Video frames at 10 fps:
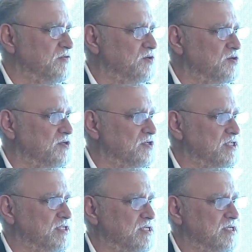of the
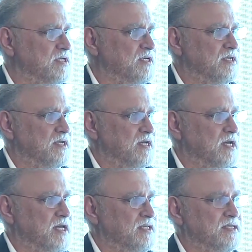doctors.
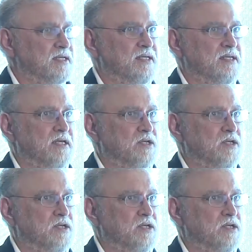And in uh,